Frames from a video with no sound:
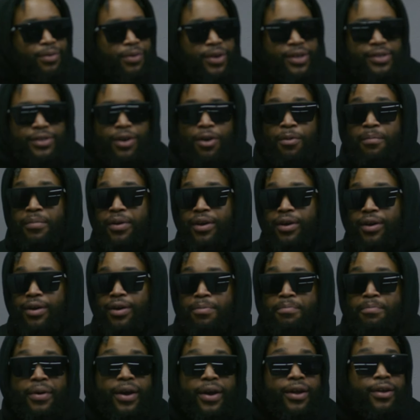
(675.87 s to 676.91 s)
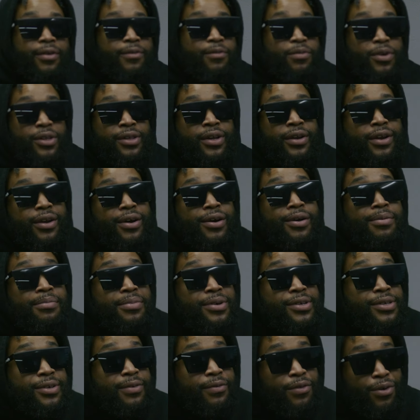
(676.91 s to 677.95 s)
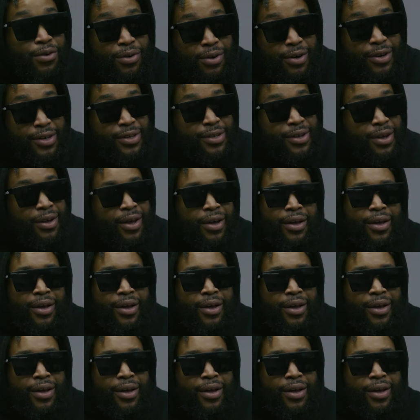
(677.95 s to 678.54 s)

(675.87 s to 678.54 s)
It's gonna be a competitive with the numbers, of course.